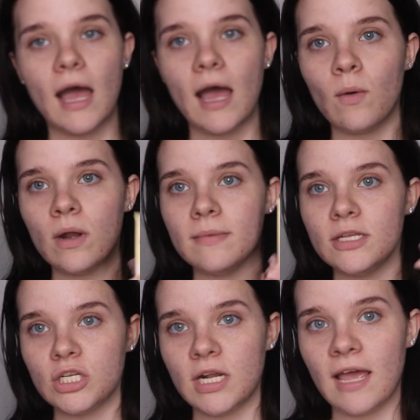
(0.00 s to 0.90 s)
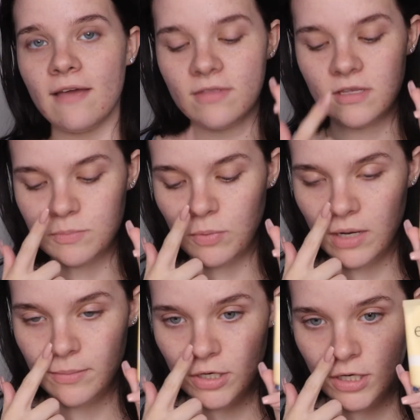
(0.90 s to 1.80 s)
want to mention I have this
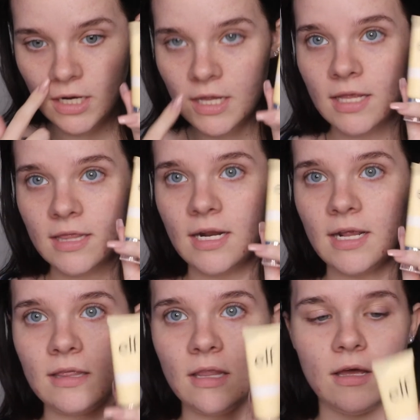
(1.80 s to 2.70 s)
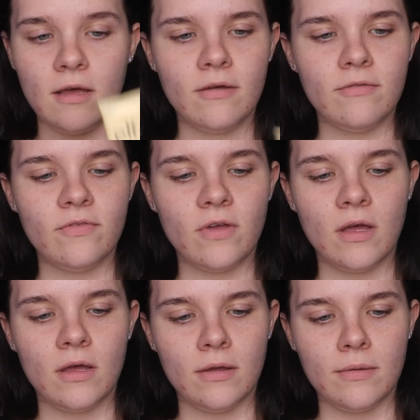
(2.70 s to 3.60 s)
primer that I love.
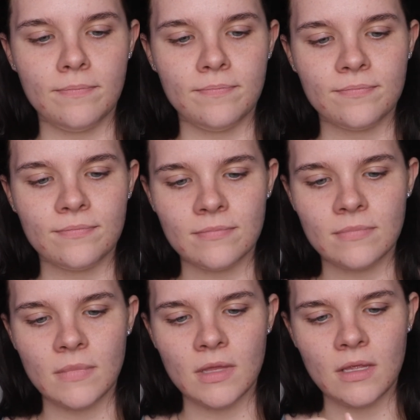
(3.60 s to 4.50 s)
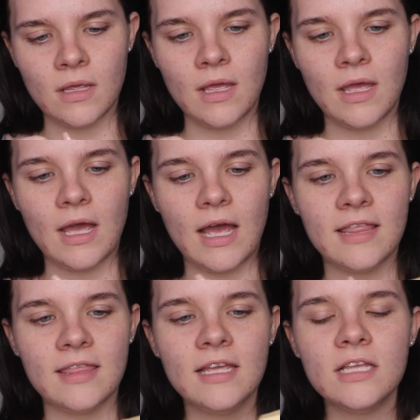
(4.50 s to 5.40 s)
I
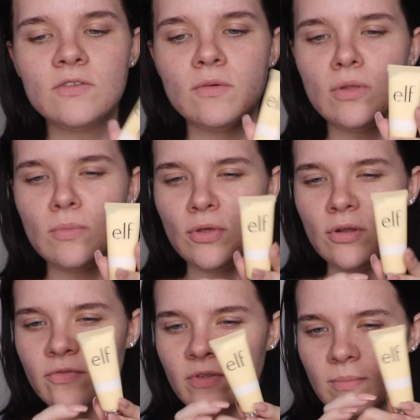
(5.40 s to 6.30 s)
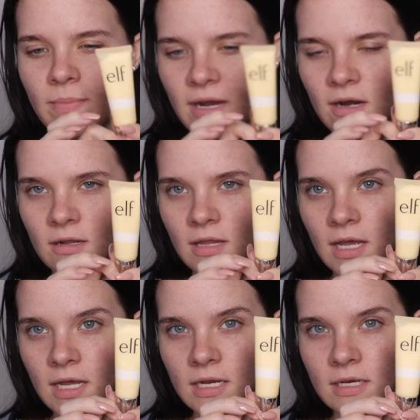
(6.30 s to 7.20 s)
think it's from the Beautifully Bare
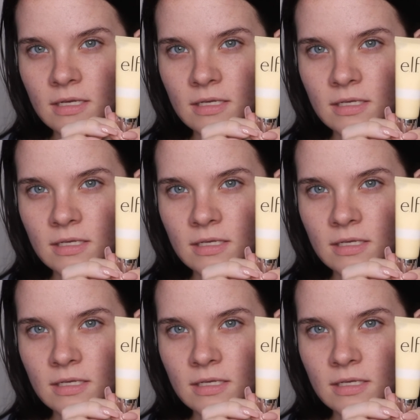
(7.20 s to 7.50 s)
line.